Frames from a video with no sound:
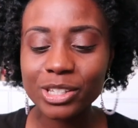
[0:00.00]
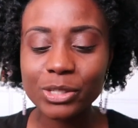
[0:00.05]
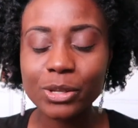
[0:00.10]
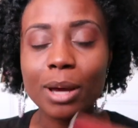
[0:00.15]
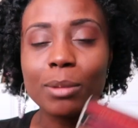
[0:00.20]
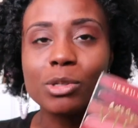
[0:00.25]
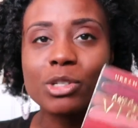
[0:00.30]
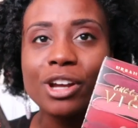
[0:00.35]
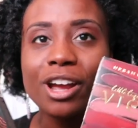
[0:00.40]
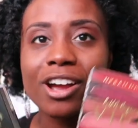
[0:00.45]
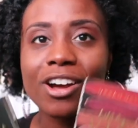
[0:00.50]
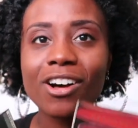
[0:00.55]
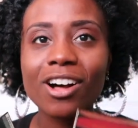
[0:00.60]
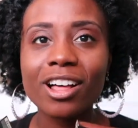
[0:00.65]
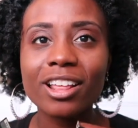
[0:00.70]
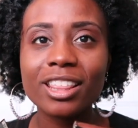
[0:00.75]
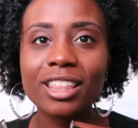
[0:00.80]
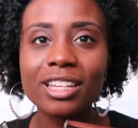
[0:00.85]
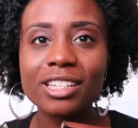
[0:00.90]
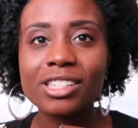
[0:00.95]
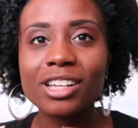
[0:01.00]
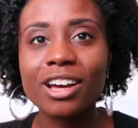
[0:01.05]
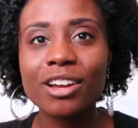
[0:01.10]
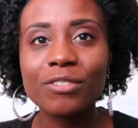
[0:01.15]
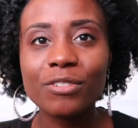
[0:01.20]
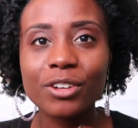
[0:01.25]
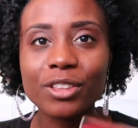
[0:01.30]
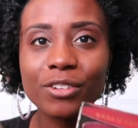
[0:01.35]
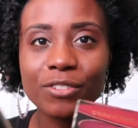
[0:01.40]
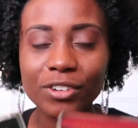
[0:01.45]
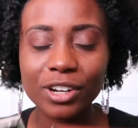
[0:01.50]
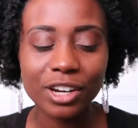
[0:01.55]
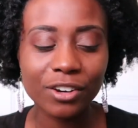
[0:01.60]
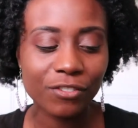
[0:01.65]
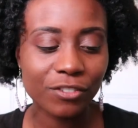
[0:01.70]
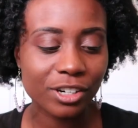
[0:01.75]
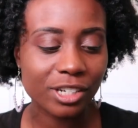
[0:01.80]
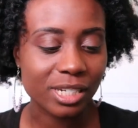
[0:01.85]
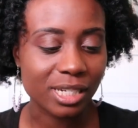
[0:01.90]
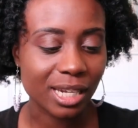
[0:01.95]
So I'm trying all these on for the
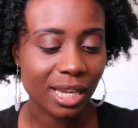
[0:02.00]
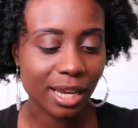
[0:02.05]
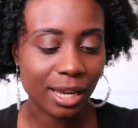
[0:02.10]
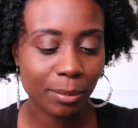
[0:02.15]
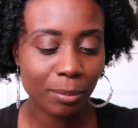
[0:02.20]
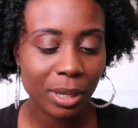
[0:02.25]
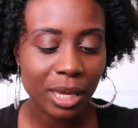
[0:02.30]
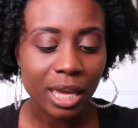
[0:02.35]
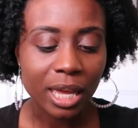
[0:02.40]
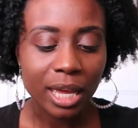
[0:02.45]
very first time